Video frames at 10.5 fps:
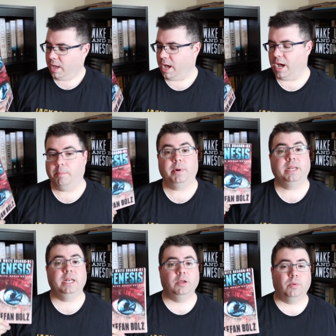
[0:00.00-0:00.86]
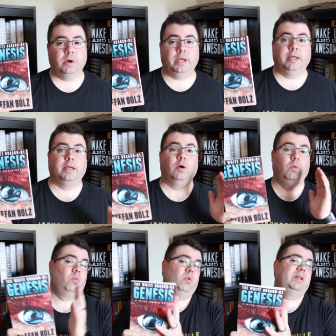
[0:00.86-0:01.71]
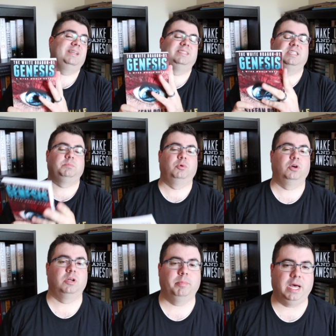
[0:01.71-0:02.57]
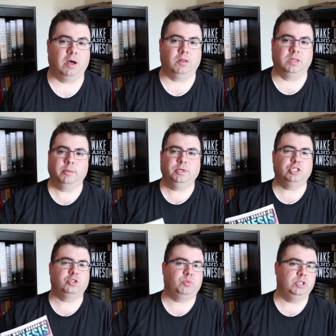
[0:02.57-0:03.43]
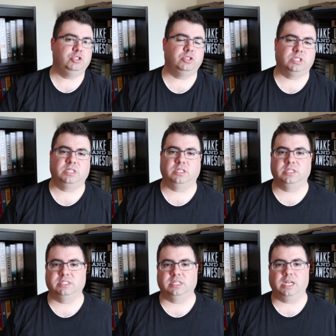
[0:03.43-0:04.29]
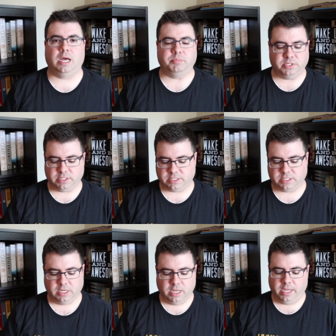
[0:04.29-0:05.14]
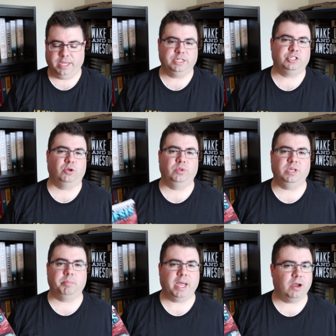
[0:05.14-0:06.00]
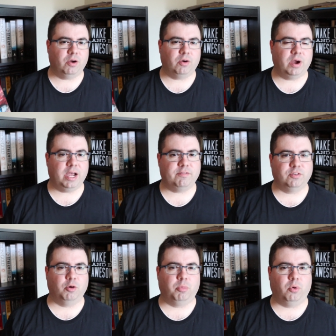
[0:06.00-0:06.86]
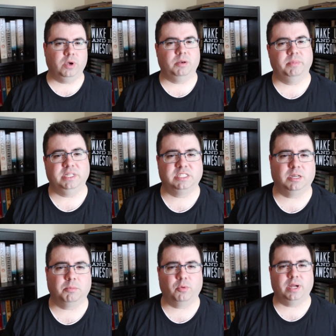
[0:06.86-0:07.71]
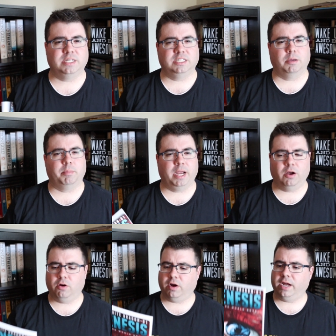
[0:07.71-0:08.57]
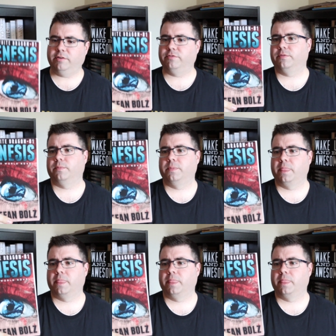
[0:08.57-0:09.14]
um, but anyway, what is this book about? Let me just read you the synopsis. It's only a paragraph. No point in me summarizing a paragraph.